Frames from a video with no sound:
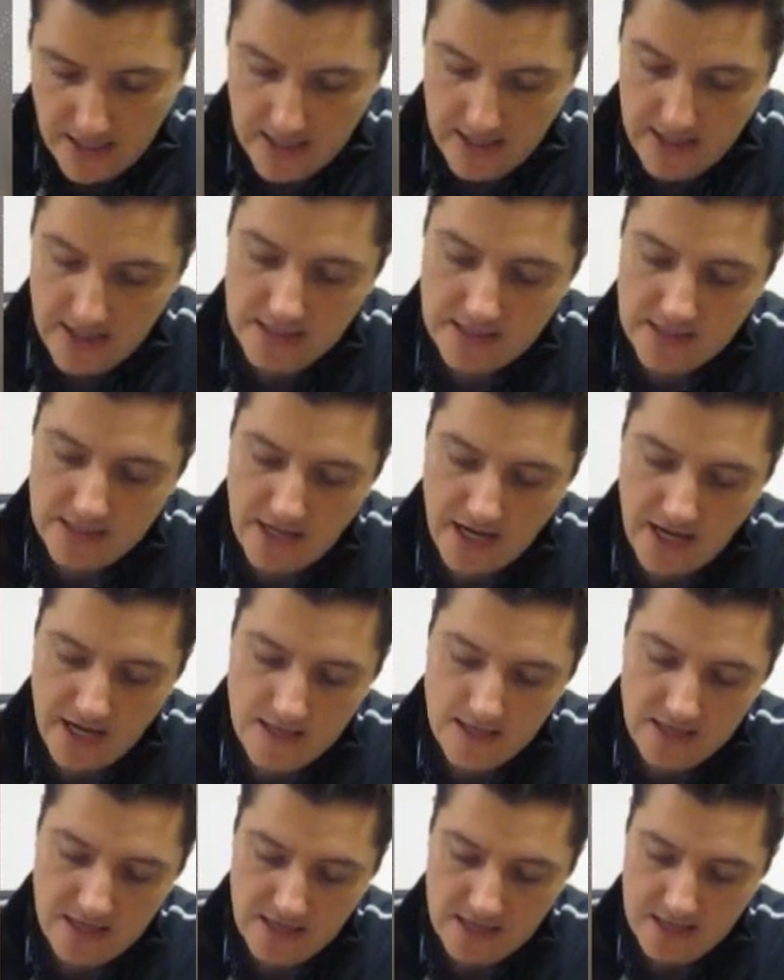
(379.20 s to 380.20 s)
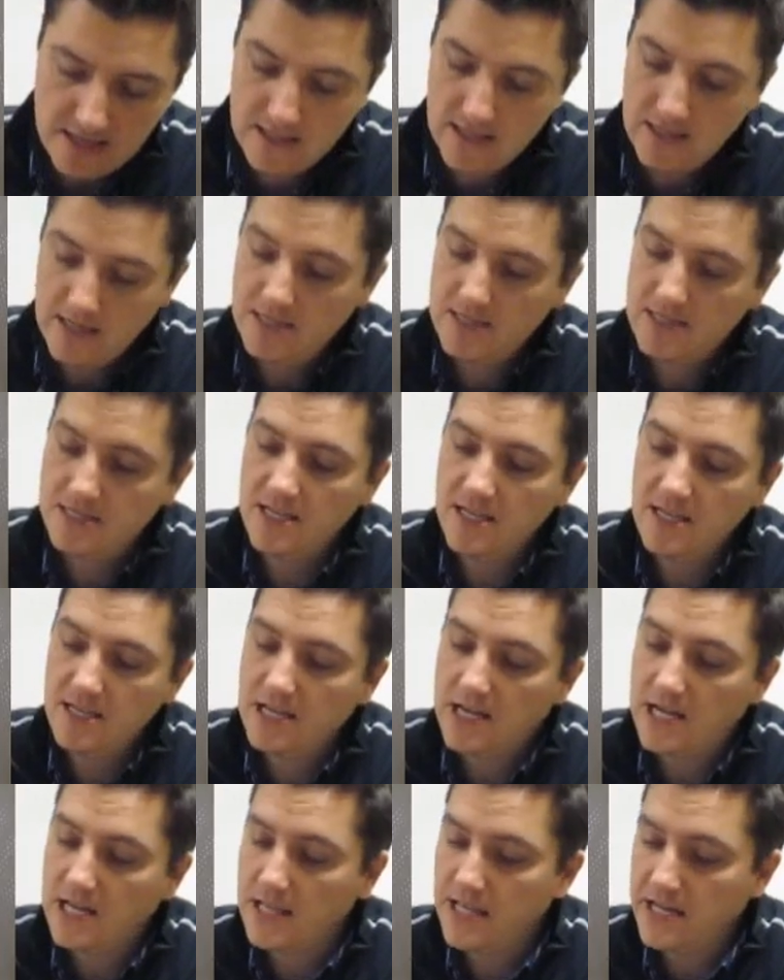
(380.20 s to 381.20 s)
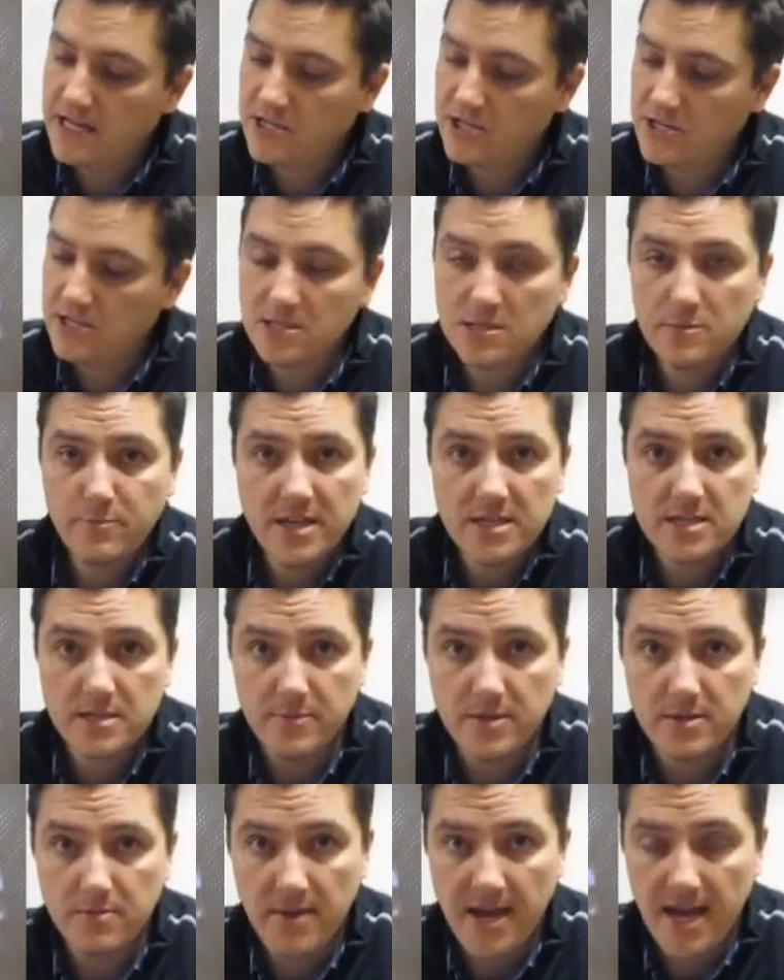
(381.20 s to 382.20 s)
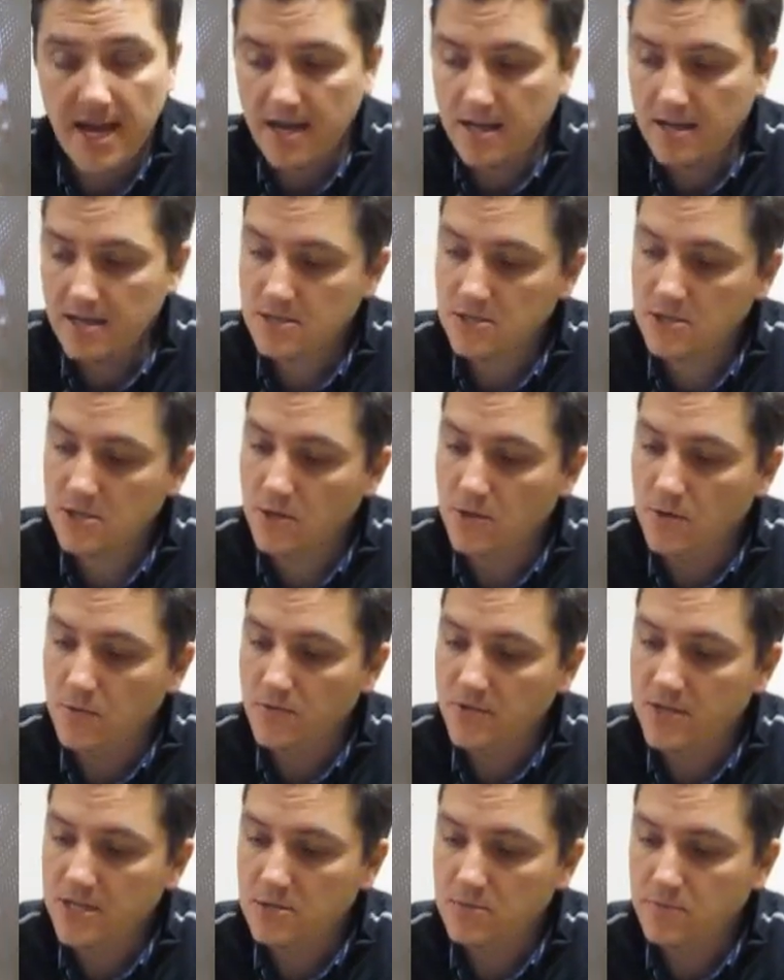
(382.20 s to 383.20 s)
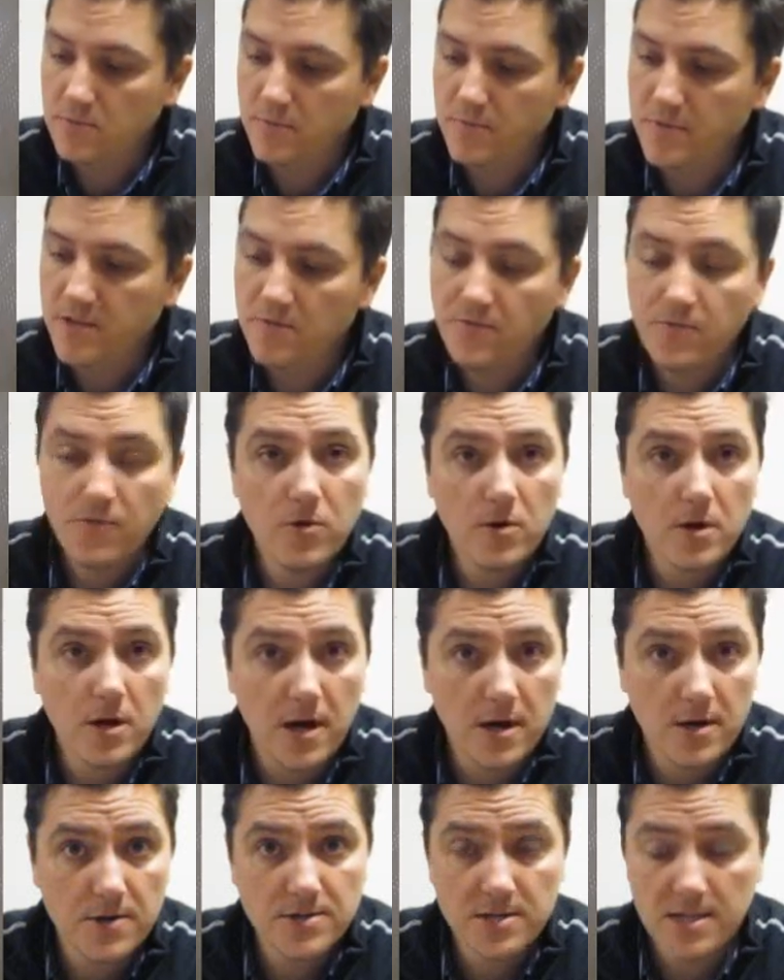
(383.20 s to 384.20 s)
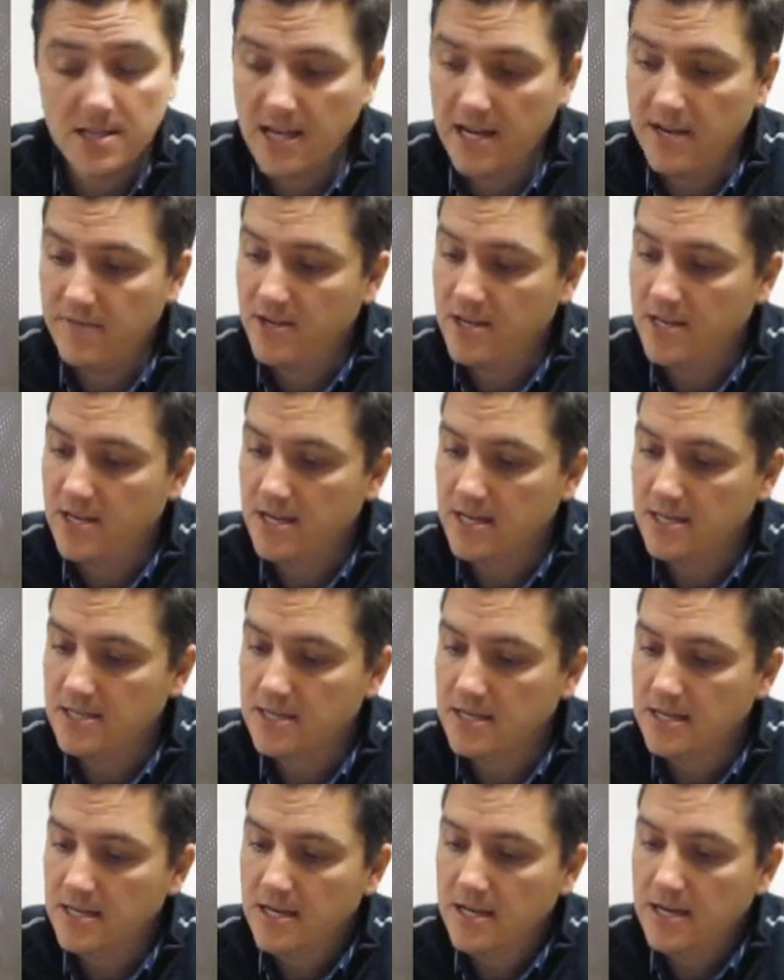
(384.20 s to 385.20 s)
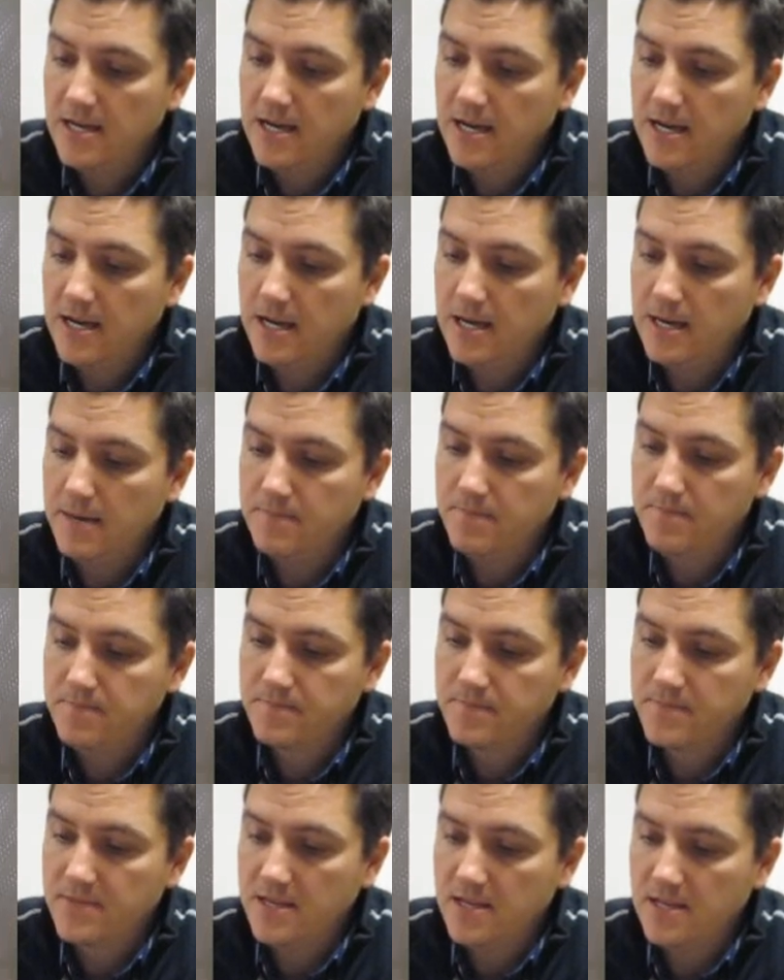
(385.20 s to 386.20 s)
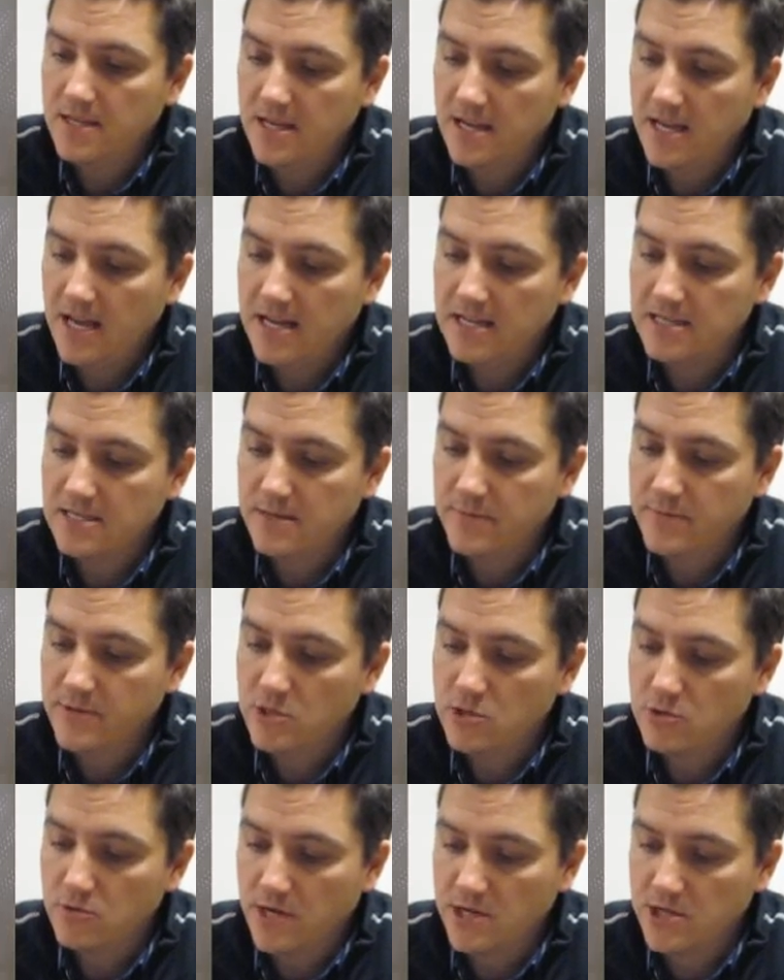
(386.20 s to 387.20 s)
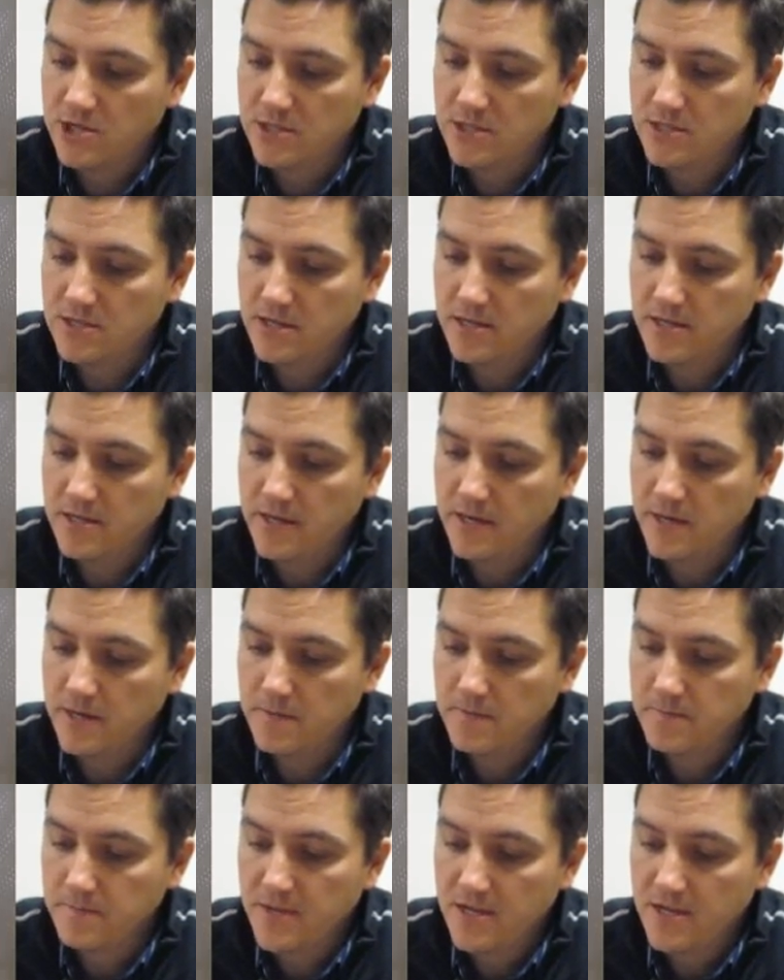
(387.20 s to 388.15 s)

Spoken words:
Inside this is the collection specimen bag. So this will be for our saliva kit. And it has some instructions on here.